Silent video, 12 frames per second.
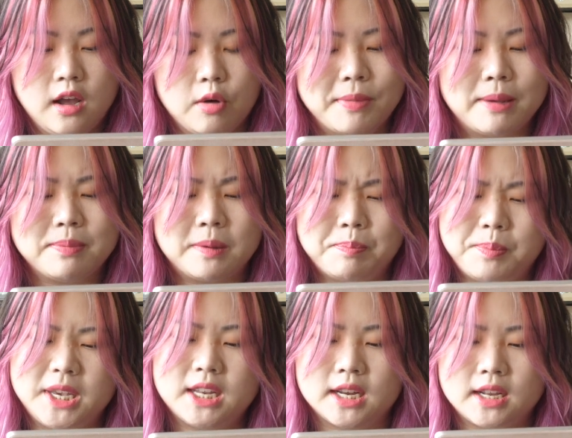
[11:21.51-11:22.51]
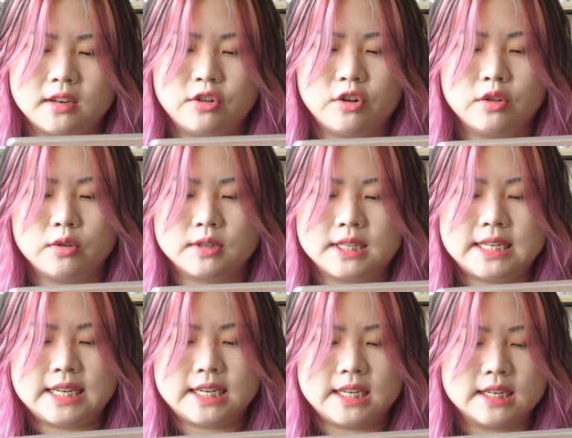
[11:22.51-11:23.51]
Might be beaded, you know, those
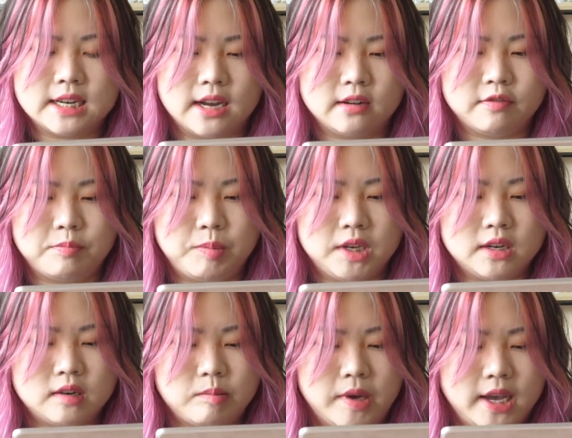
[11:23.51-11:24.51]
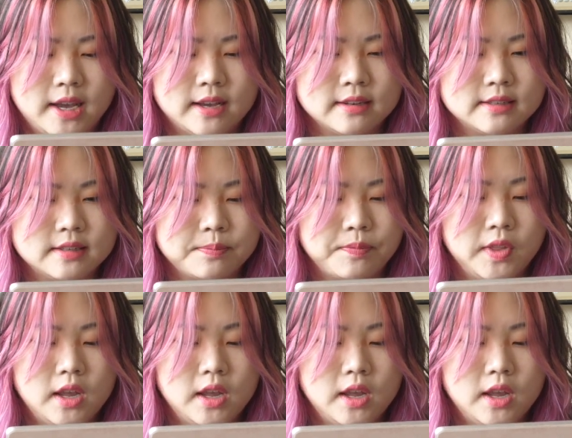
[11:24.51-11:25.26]
knitted kind of beaded bags.